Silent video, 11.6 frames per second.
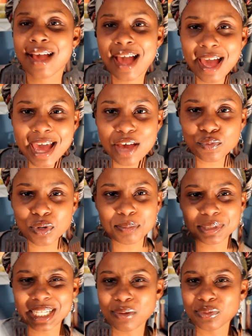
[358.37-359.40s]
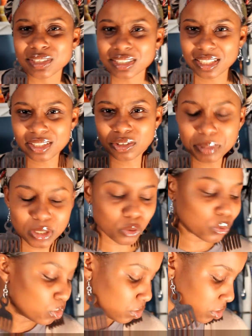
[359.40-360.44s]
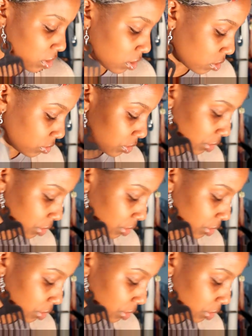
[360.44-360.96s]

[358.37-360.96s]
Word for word: I have one, but that one's getting a little bit old, so, you